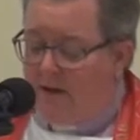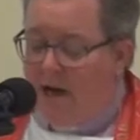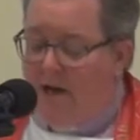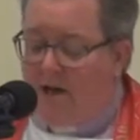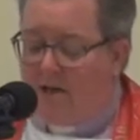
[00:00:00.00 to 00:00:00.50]

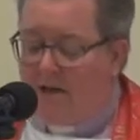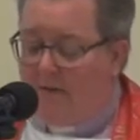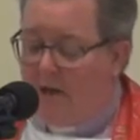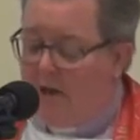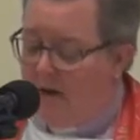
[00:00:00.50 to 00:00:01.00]
taken
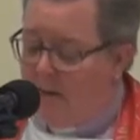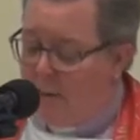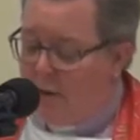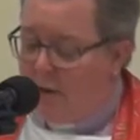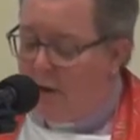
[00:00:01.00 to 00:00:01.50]

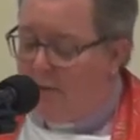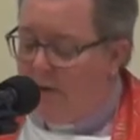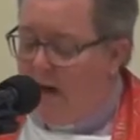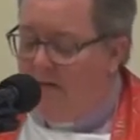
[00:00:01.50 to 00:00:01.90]
7,000 children,